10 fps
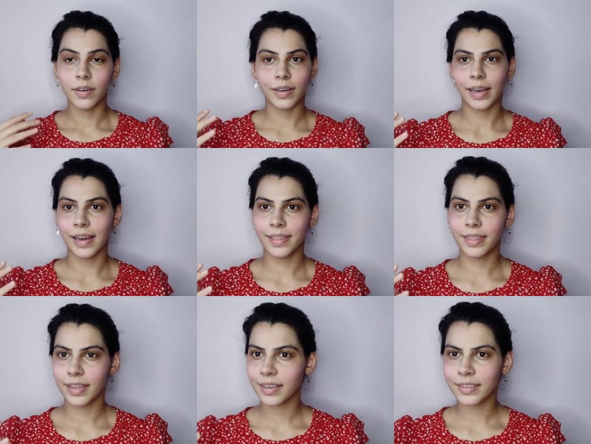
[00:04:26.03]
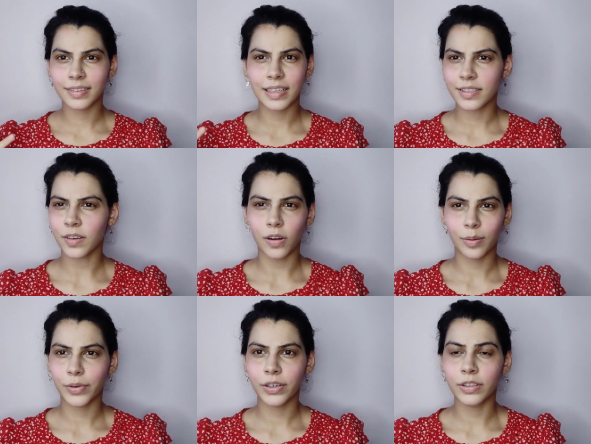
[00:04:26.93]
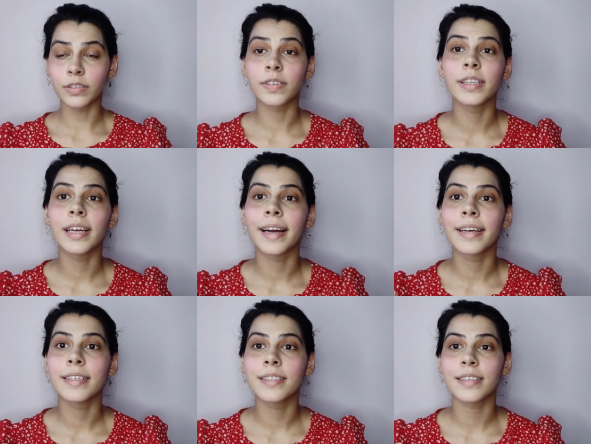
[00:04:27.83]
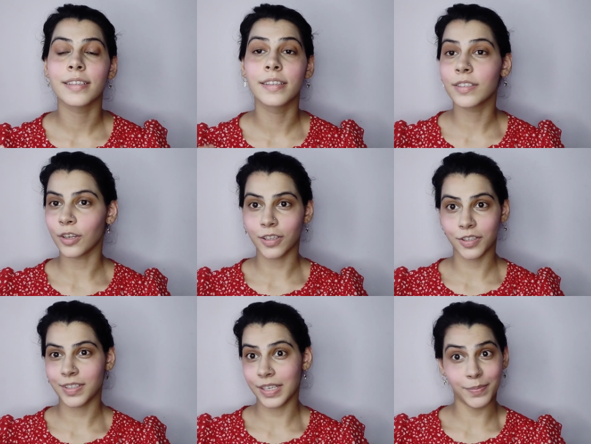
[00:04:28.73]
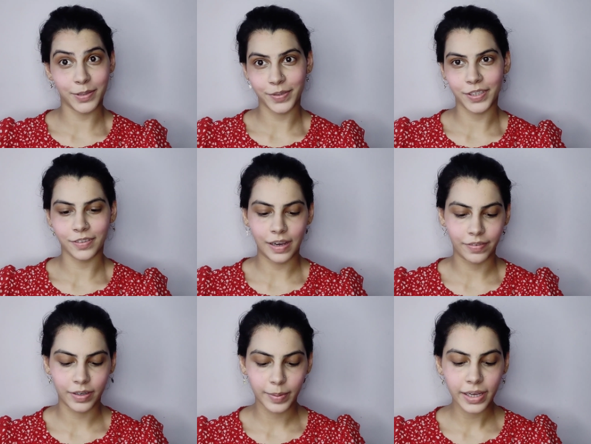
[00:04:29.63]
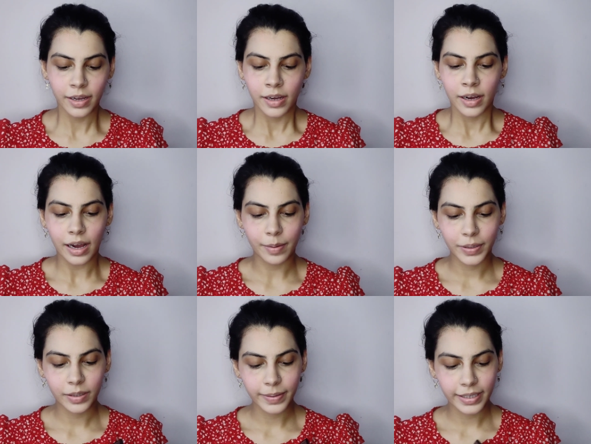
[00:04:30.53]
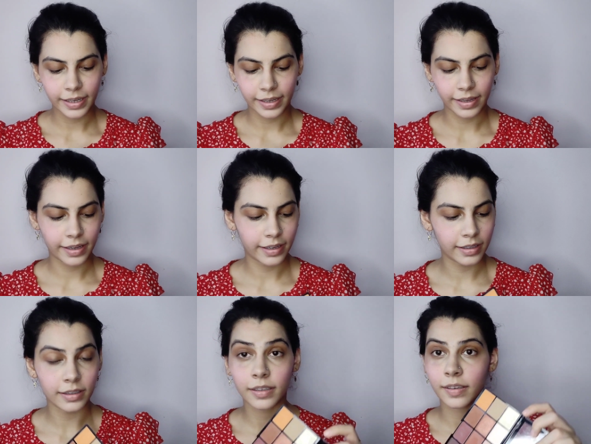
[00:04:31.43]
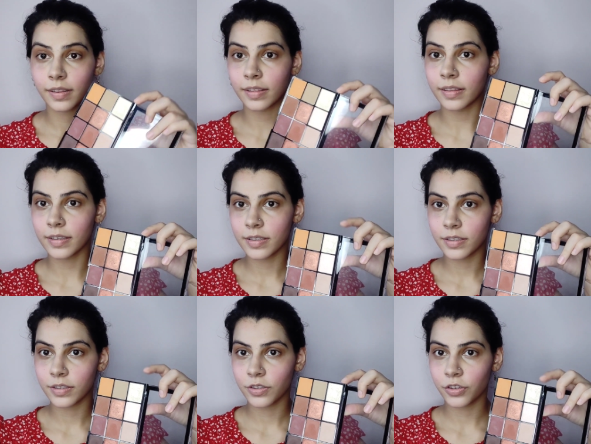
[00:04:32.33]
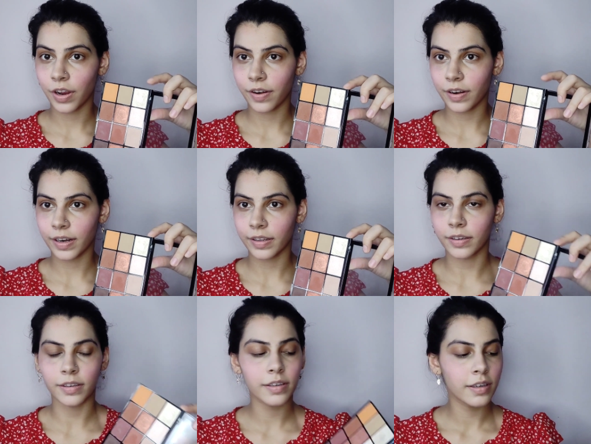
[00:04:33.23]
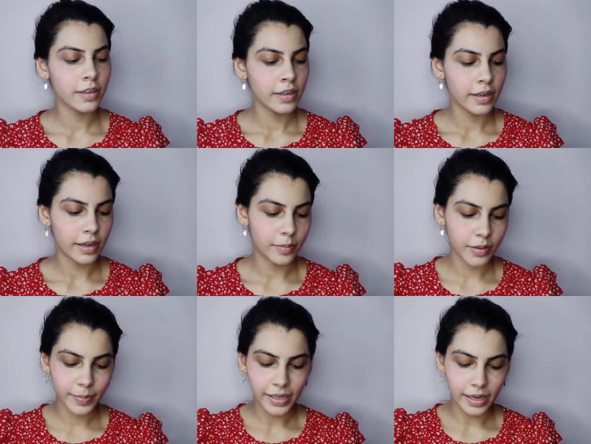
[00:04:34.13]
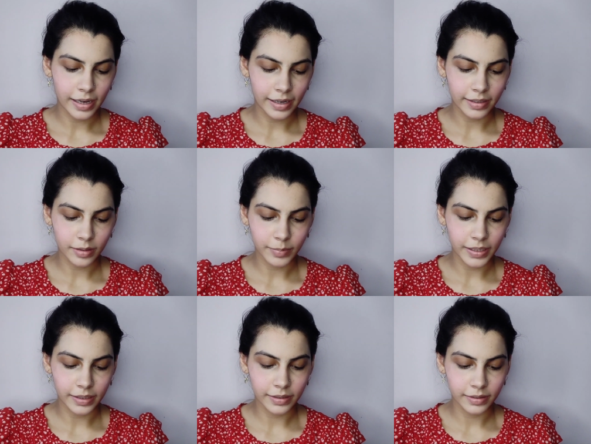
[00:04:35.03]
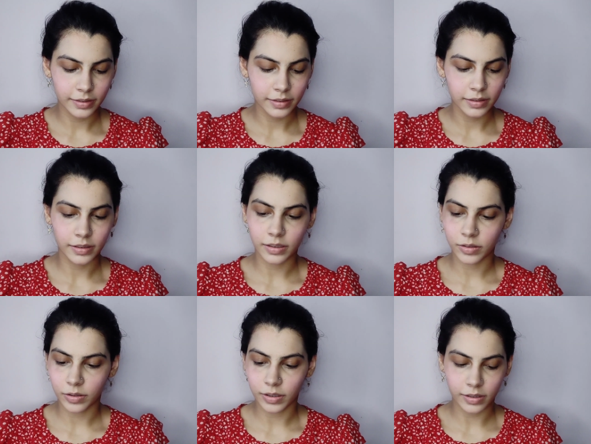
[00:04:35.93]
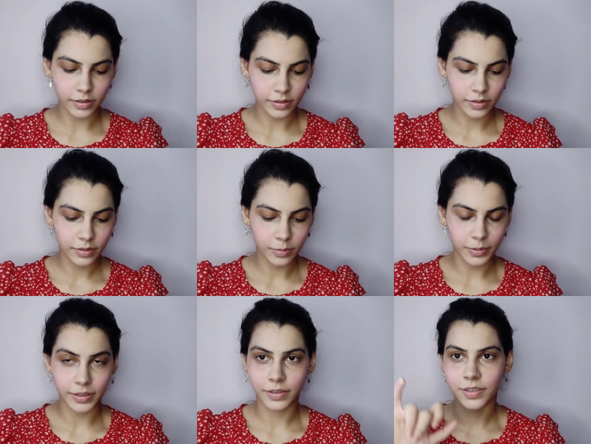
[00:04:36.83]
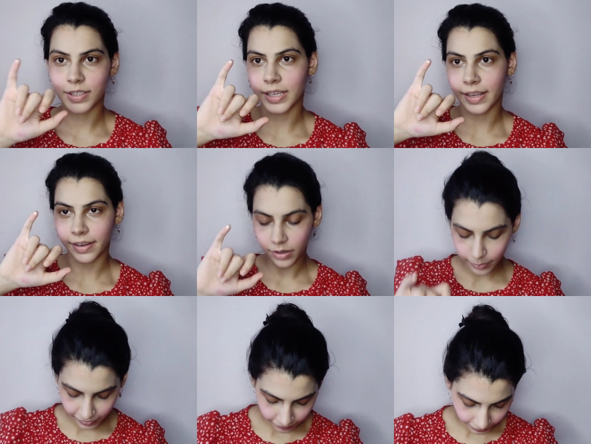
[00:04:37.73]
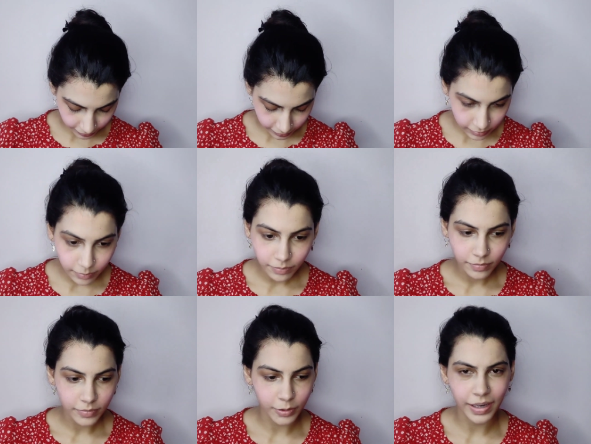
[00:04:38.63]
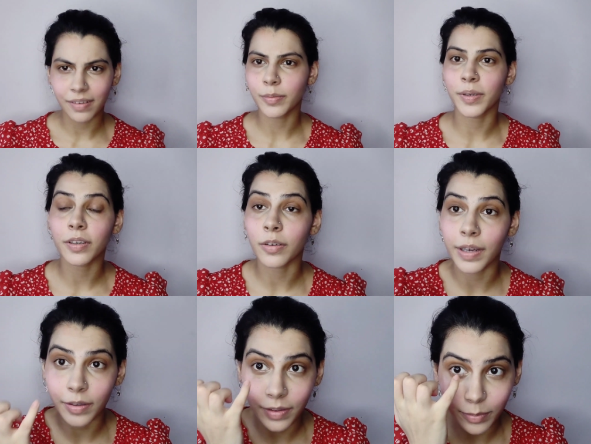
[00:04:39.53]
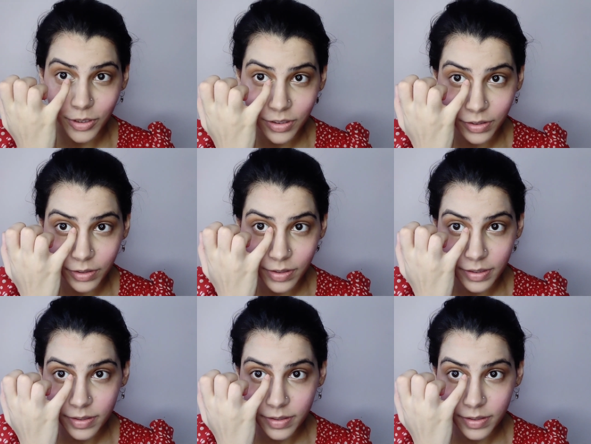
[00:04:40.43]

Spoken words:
Okay, I think that's all I'm gonna do for the eyes. This also seems a bit too heavy to me. I'm gonna be taking this shade right here. I'm gonna be highlighting my inner corner with it. Just taking it on my finger. Do I have a mirror? No, I don't. I'm just gonna.